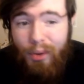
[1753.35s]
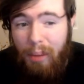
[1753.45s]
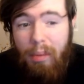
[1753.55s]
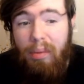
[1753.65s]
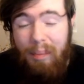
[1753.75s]

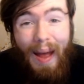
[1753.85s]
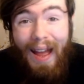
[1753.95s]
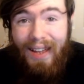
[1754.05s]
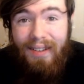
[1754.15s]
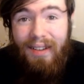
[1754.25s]
Probably
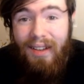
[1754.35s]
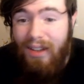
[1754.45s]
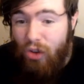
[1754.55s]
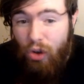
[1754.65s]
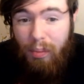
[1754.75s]
banned,
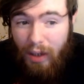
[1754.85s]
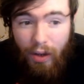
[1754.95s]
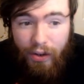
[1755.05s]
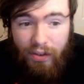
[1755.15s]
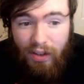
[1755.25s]
to be
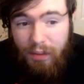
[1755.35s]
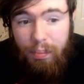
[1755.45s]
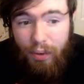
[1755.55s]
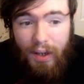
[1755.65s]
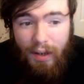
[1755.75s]
honest. It's
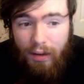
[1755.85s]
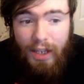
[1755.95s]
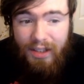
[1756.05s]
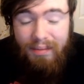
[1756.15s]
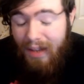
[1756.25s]
pretty,
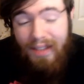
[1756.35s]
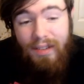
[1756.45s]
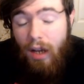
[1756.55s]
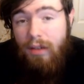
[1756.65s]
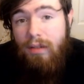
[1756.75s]
it's
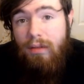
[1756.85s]
nuts.